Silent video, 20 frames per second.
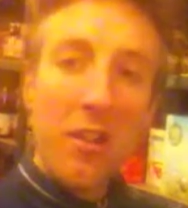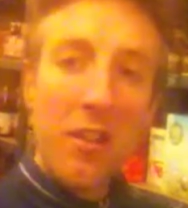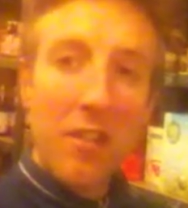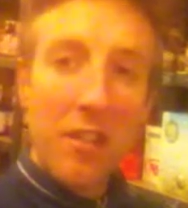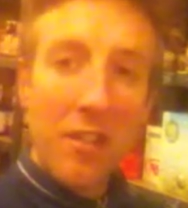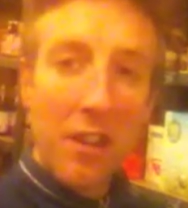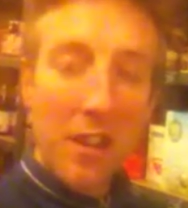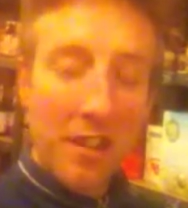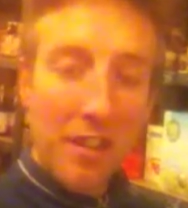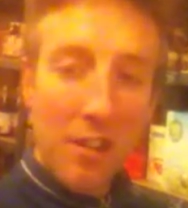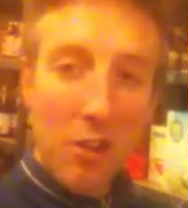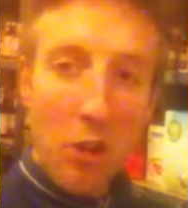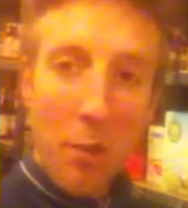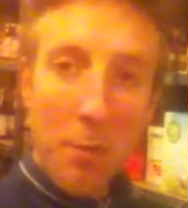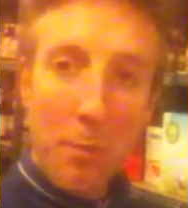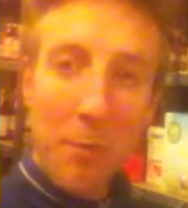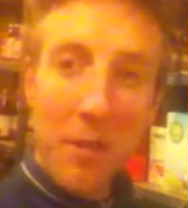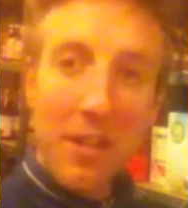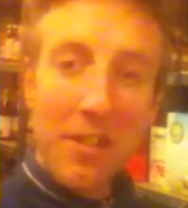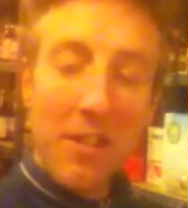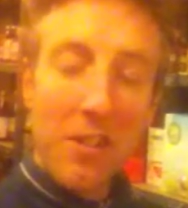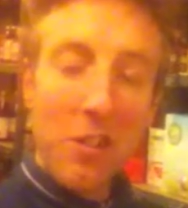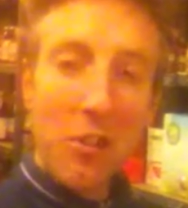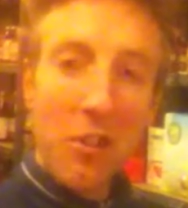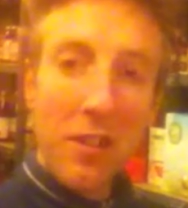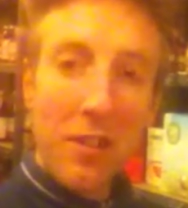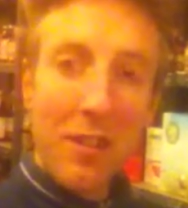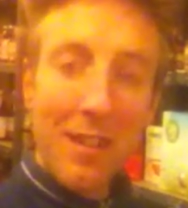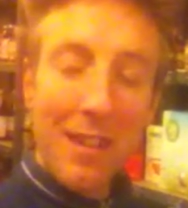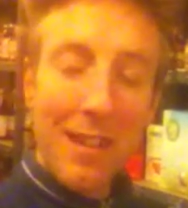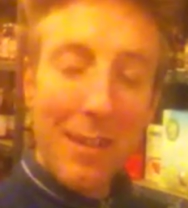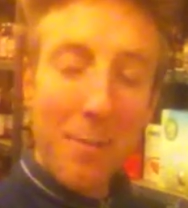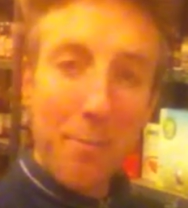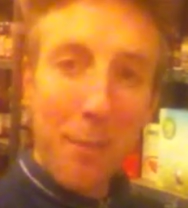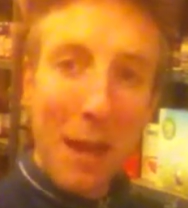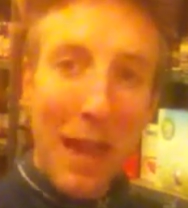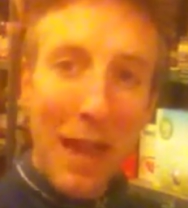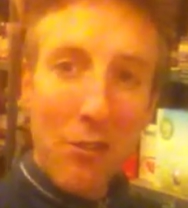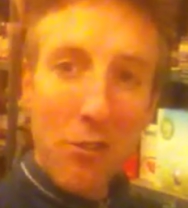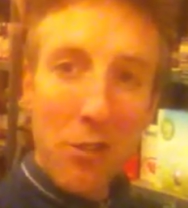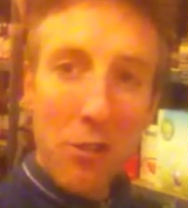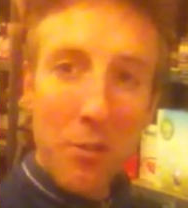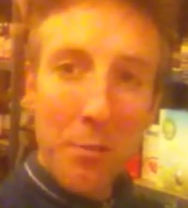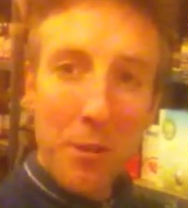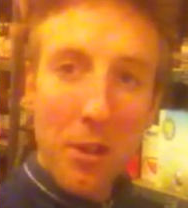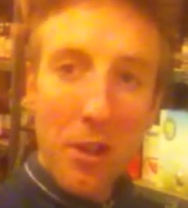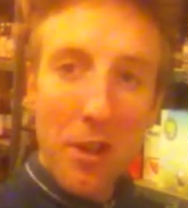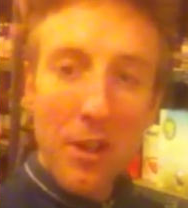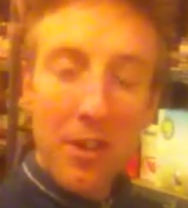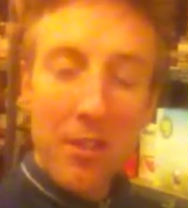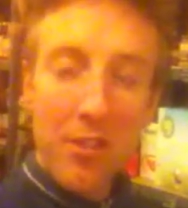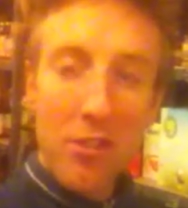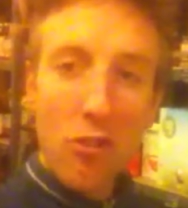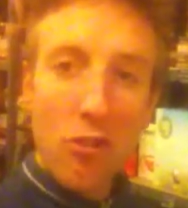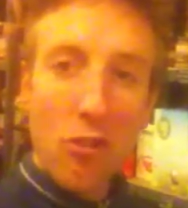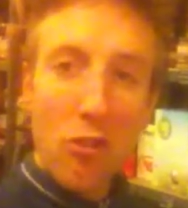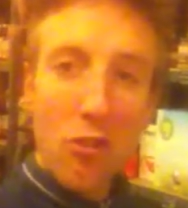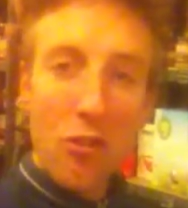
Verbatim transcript: at like the companies, look at the background behind.